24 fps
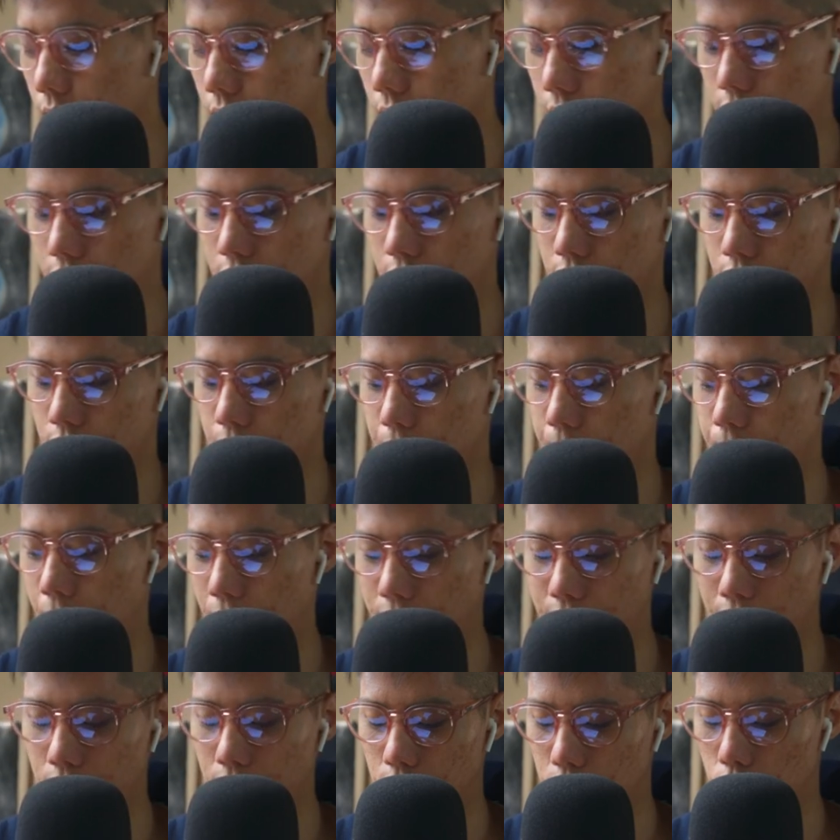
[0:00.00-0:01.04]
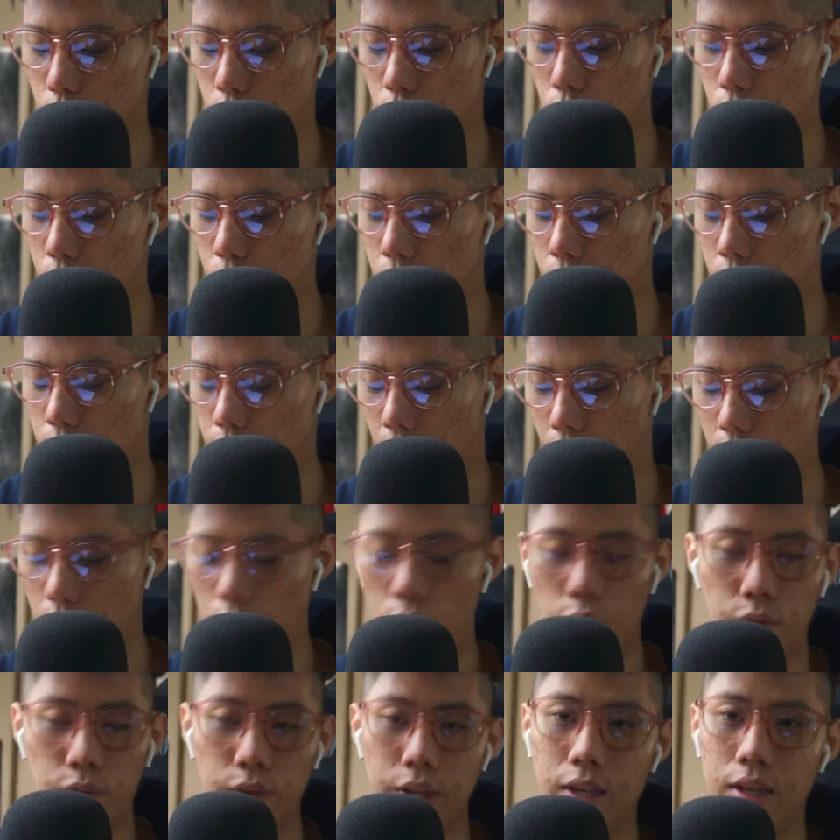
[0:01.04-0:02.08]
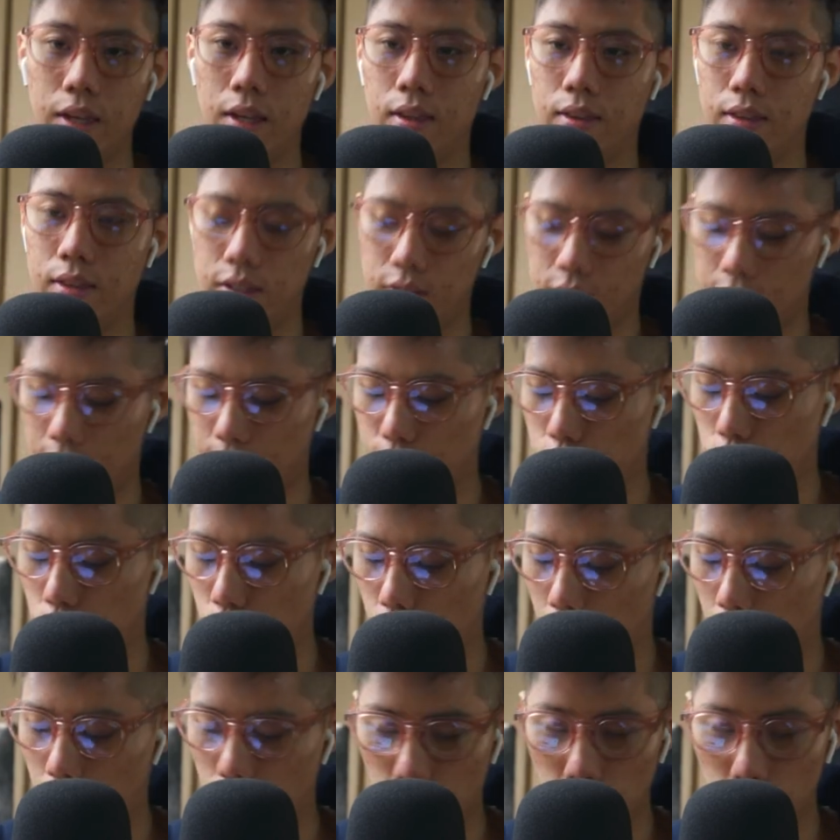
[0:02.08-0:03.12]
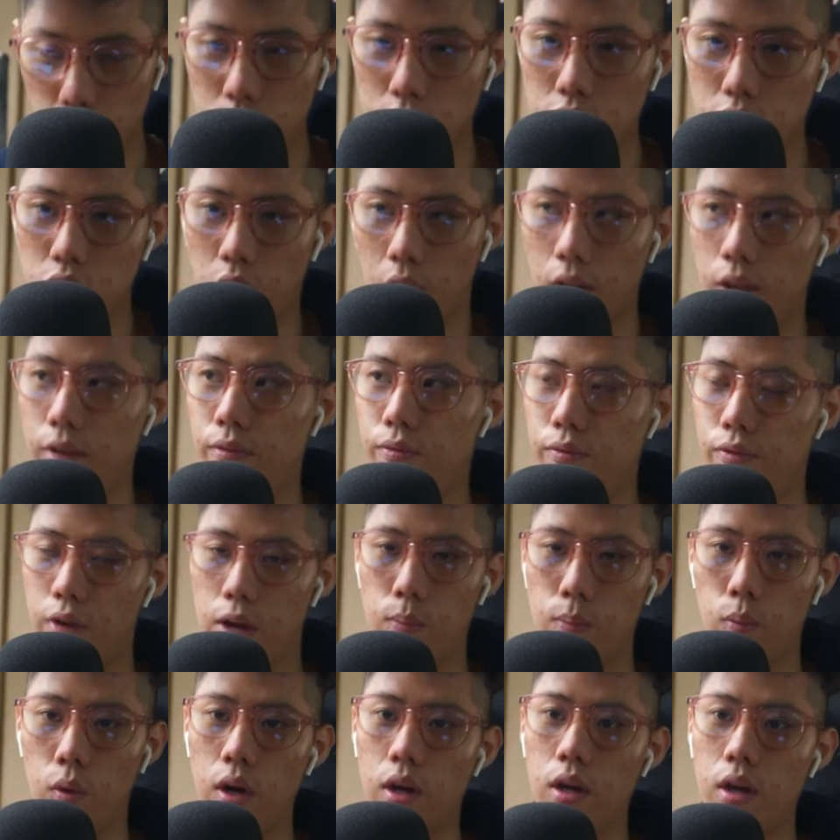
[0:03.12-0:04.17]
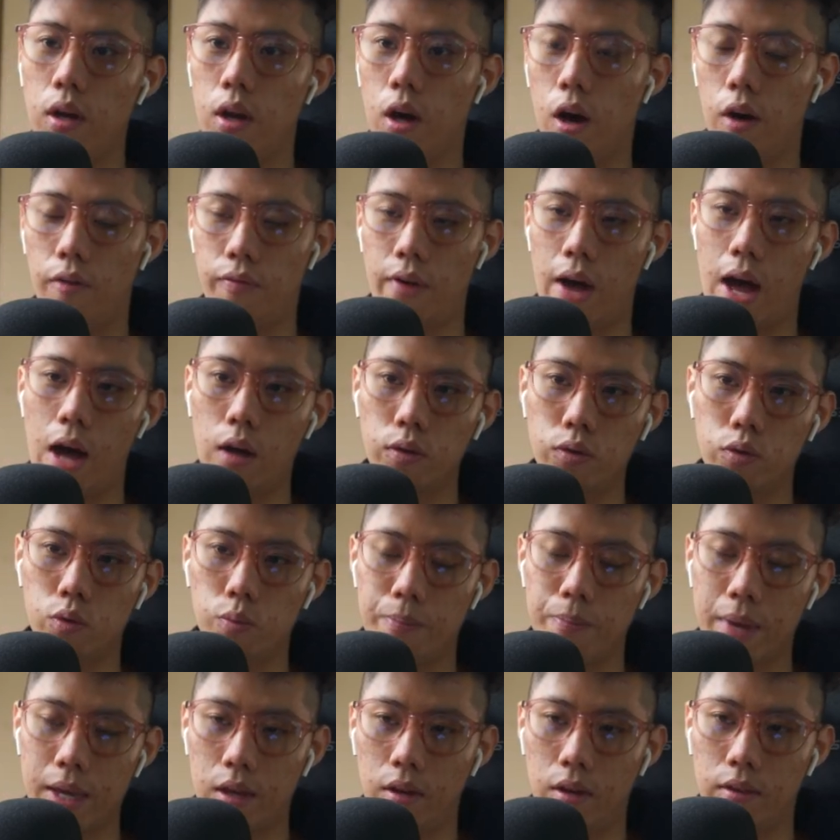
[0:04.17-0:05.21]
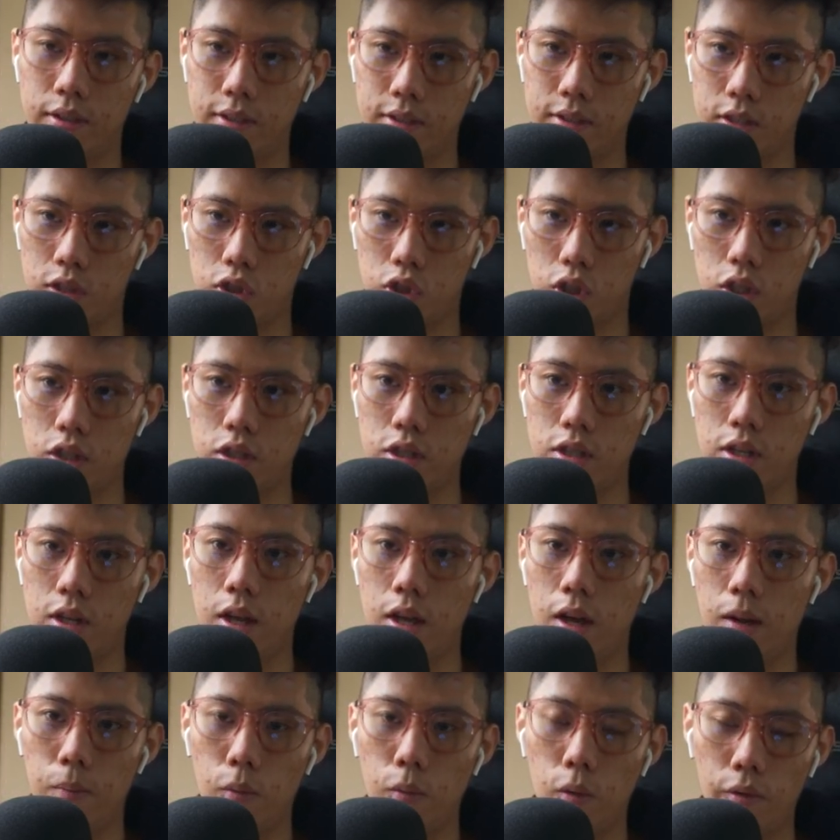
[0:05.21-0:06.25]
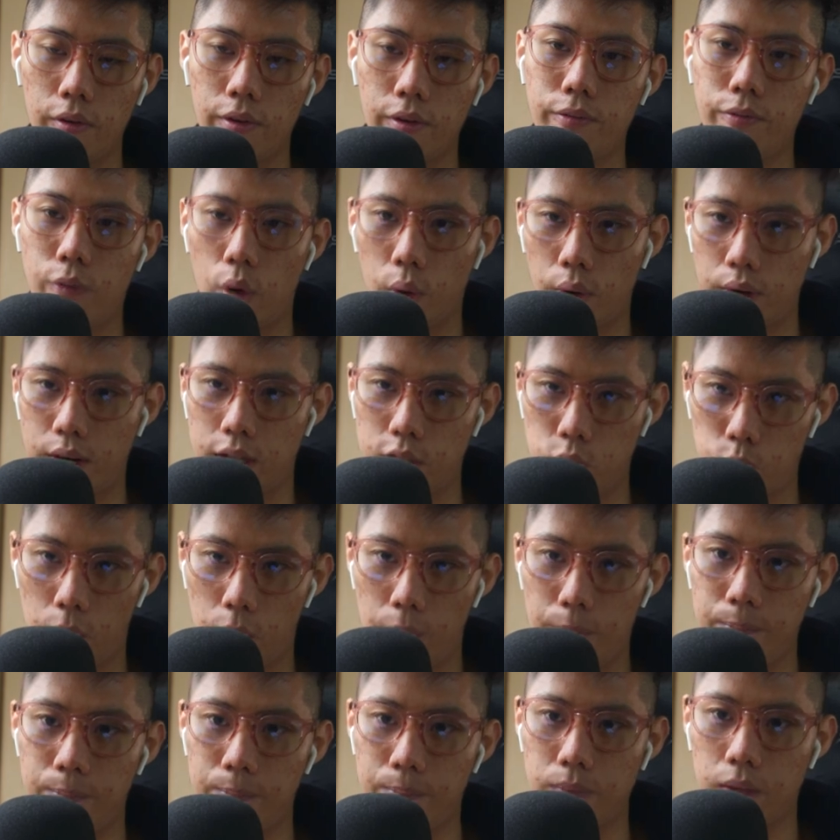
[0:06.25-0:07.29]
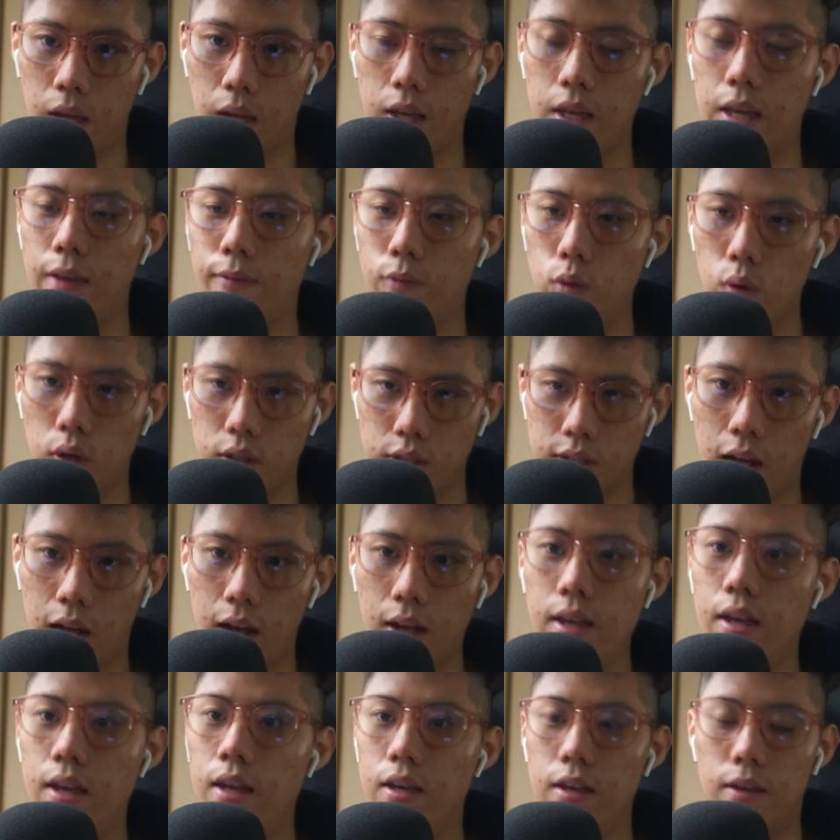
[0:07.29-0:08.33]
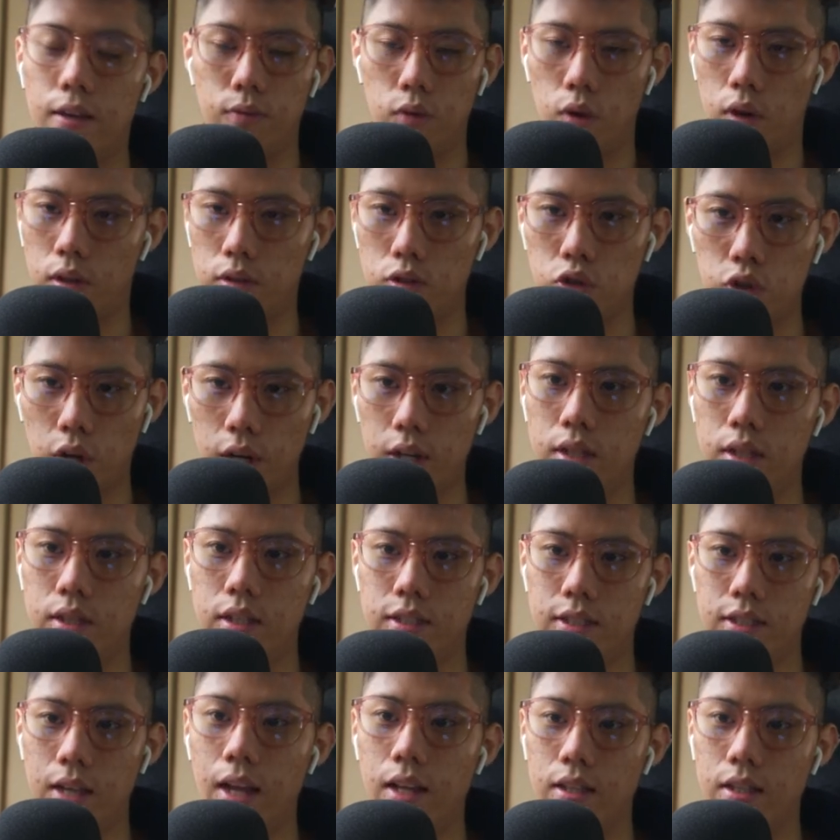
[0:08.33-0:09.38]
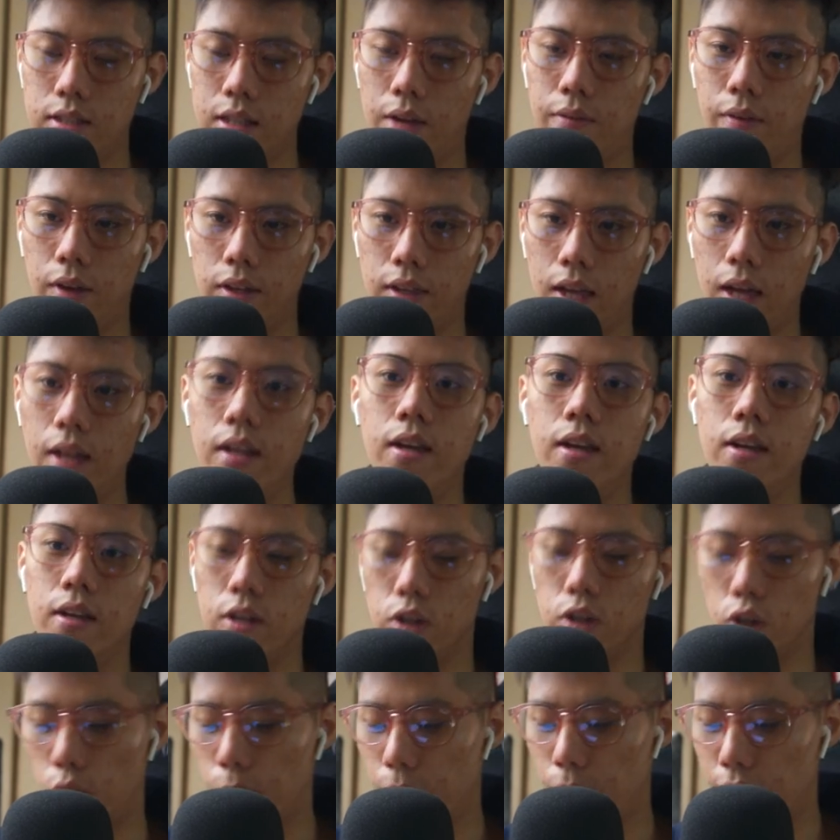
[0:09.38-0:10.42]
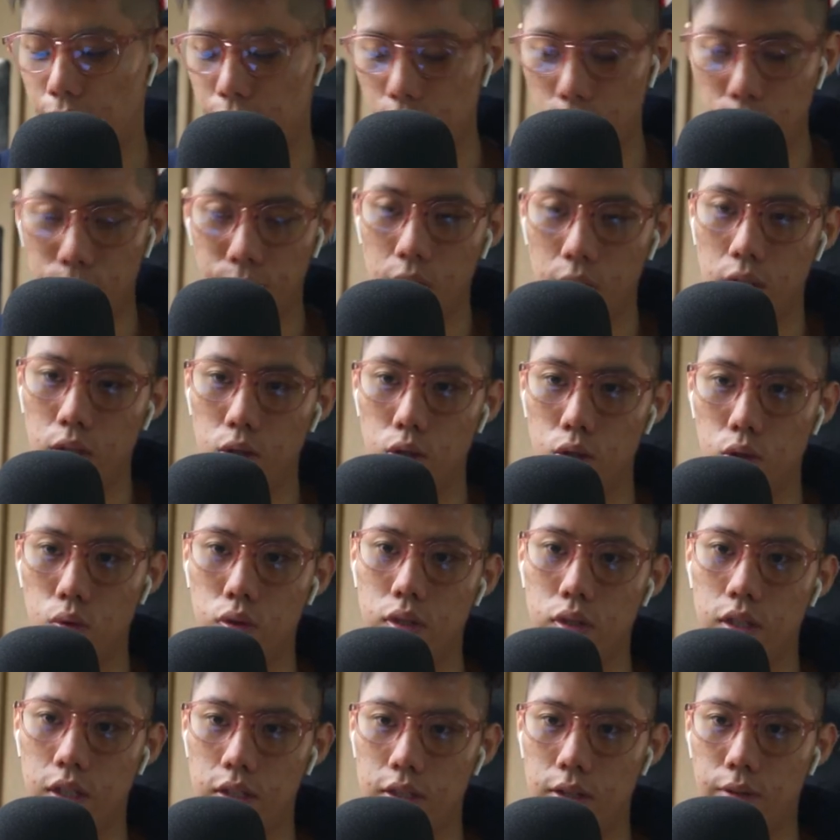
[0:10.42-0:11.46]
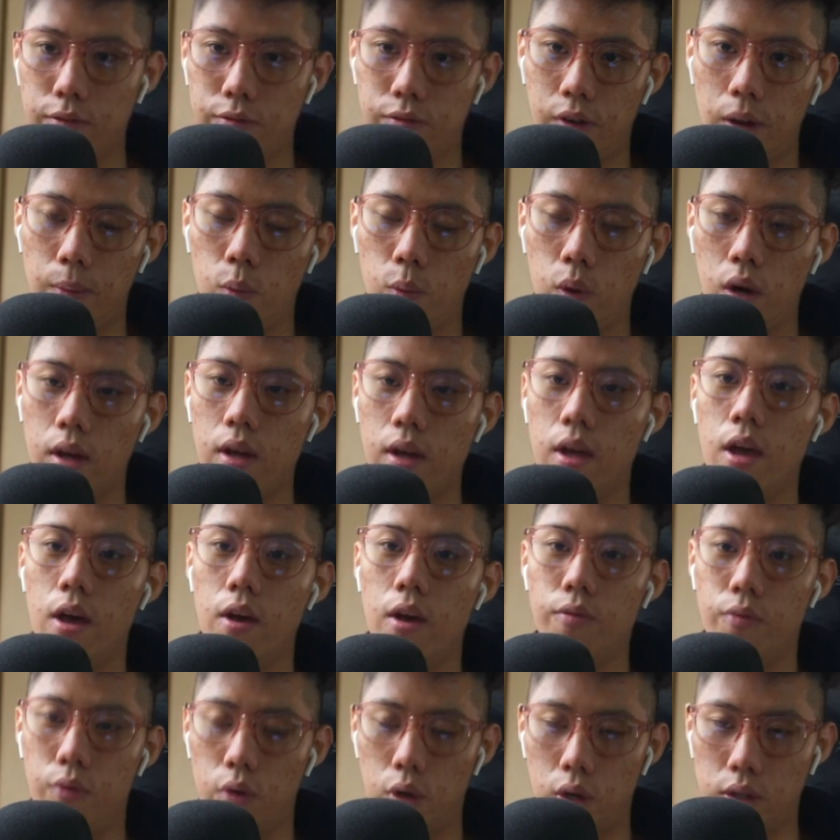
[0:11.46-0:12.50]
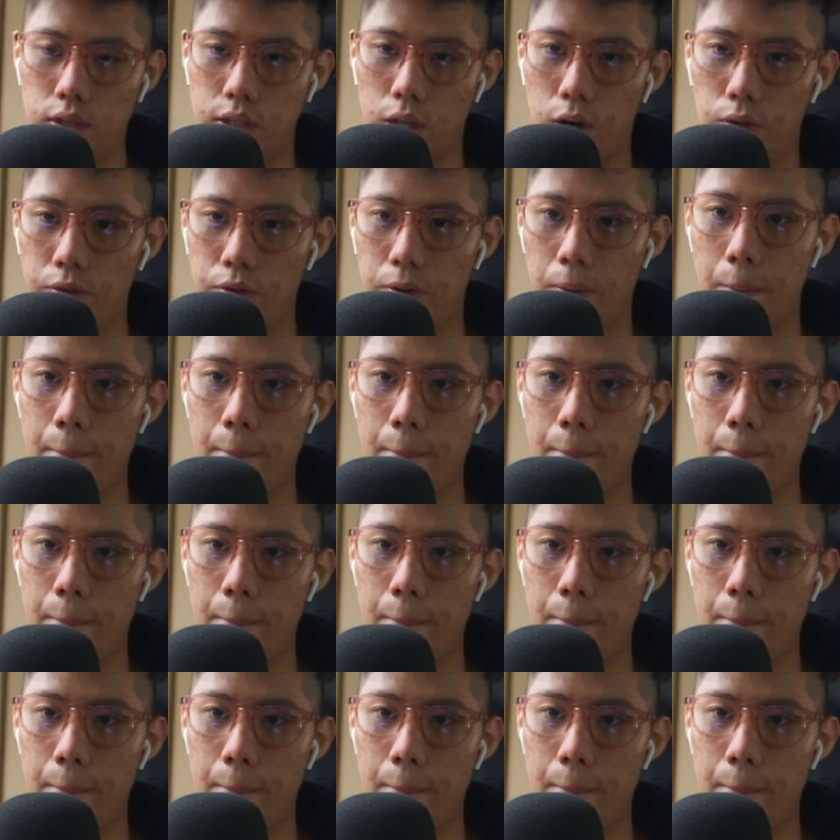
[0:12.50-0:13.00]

this is makes sense to you, right? Hopefully this gives you a good solid framework of how to make your decisions moving forward as well. Okay, if you are stuck, if you're trying to decide and stuff like that, you know, feel free to use this framework for yourself.